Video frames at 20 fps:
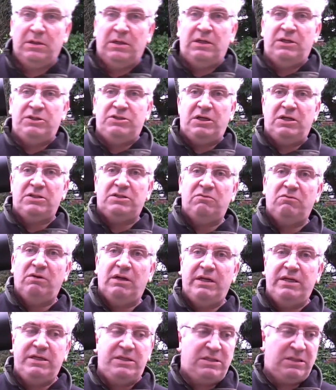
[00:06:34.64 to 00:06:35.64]
shutter
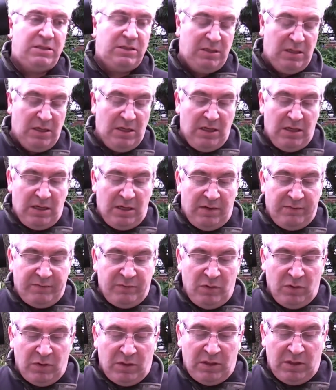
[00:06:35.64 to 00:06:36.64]
release. I've
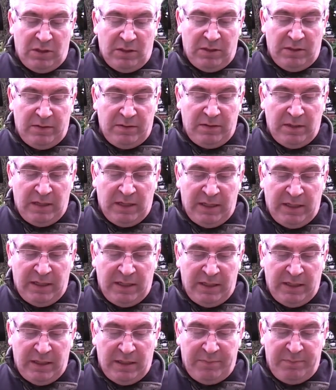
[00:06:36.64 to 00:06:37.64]
got a
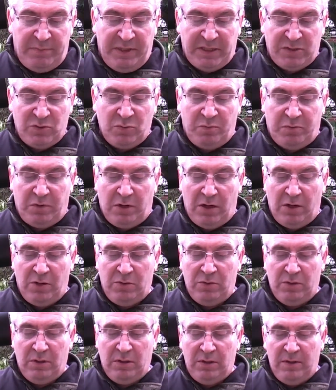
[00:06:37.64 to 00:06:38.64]
Pixel Pro,
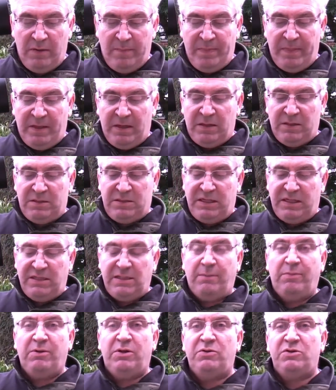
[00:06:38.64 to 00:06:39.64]
a
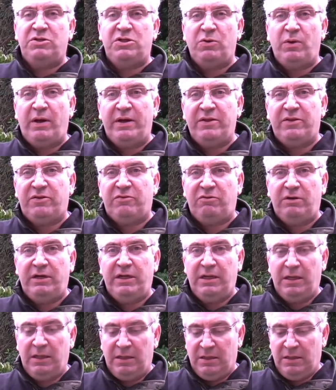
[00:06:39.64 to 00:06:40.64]
TW283,
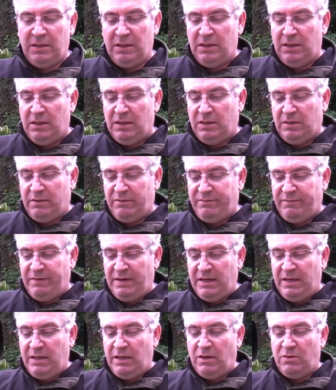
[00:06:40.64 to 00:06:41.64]
a
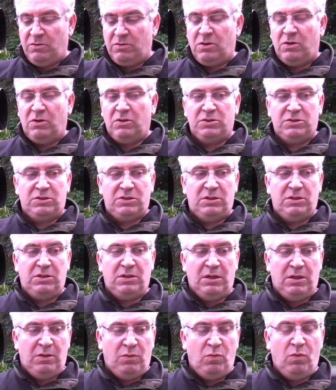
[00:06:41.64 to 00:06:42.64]
fairly low cost
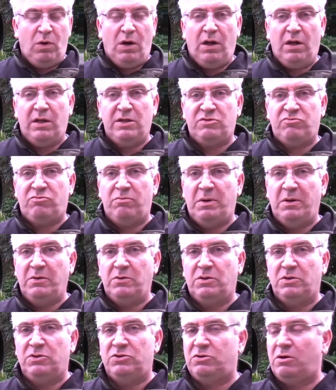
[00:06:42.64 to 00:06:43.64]
wireless remote
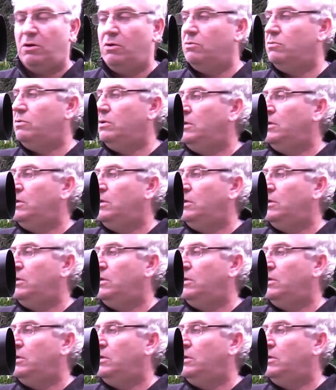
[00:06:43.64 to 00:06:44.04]
control,